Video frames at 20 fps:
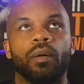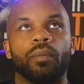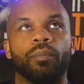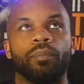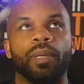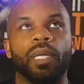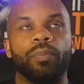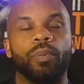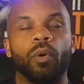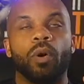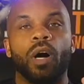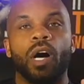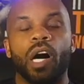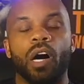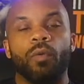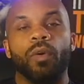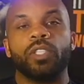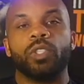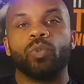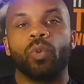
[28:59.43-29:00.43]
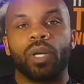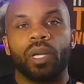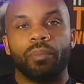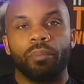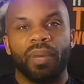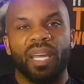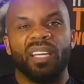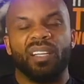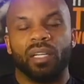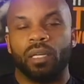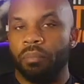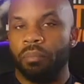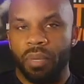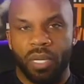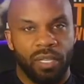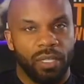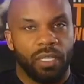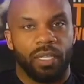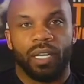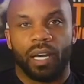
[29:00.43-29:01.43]
People always want to make a
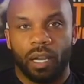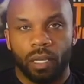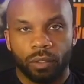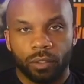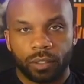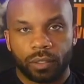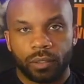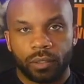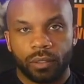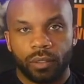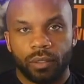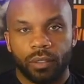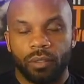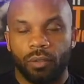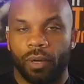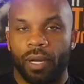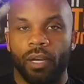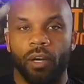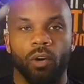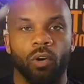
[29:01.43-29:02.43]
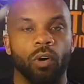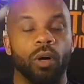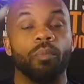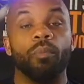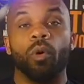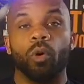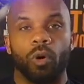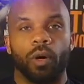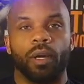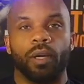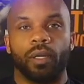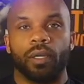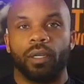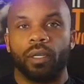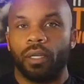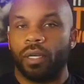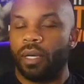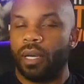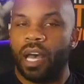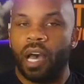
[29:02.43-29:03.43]
million dollars, right, or more.
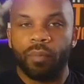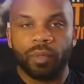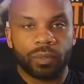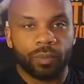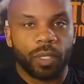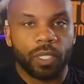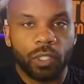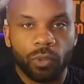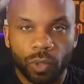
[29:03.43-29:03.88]
How much money you